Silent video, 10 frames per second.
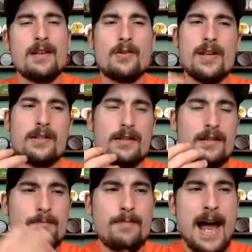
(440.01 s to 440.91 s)
So this
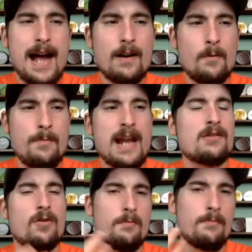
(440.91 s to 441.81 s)
tobacco
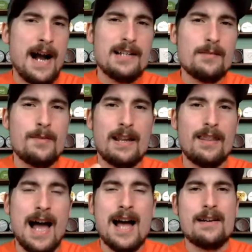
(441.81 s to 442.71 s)
base reminds me a
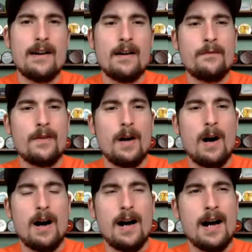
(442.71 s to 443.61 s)
lot of
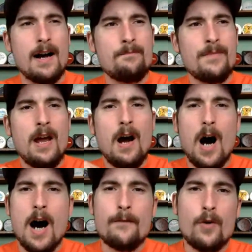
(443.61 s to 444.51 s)

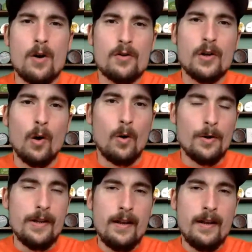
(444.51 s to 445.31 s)
Off-Road Gold.